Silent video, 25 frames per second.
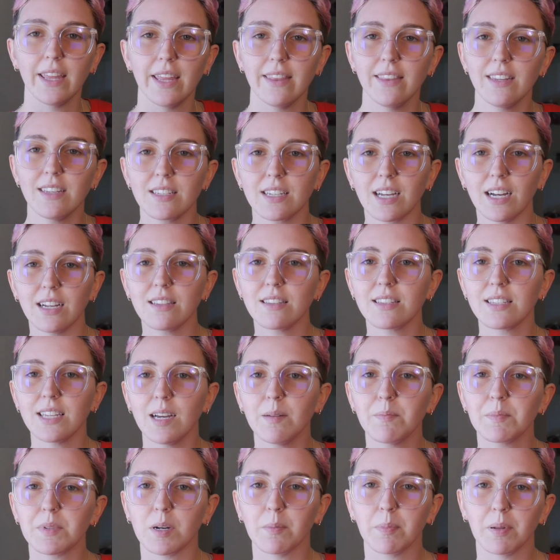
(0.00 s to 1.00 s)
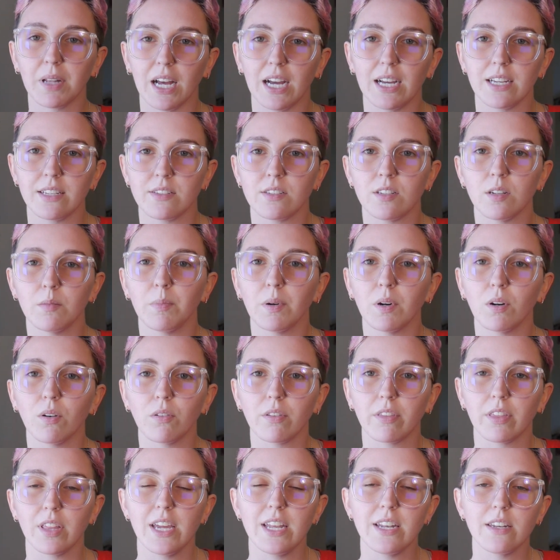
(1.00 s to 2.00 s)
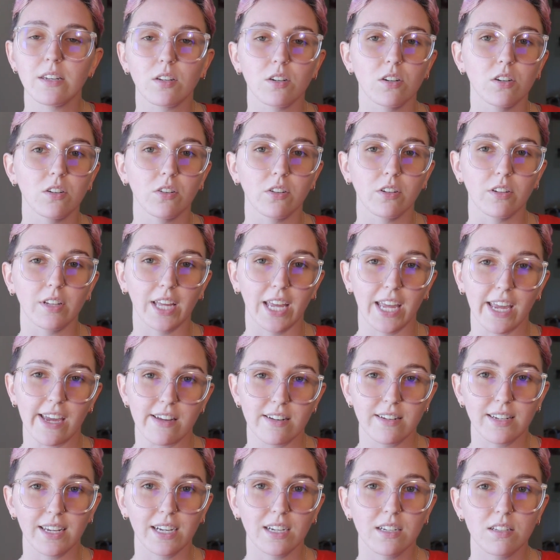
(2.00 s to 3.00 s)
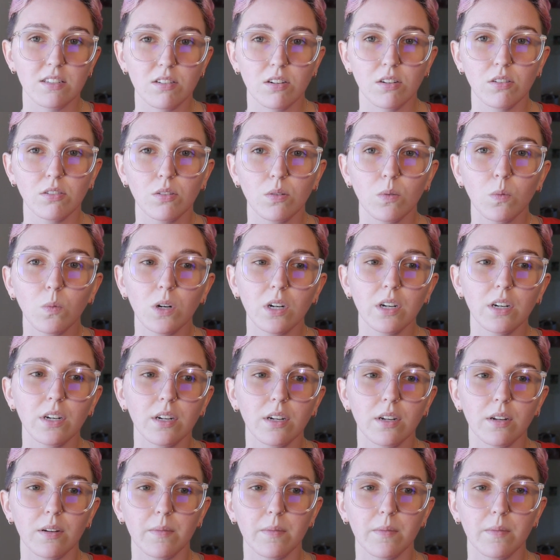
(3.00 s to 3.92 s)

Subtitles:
And this concept applies to both internal and external work.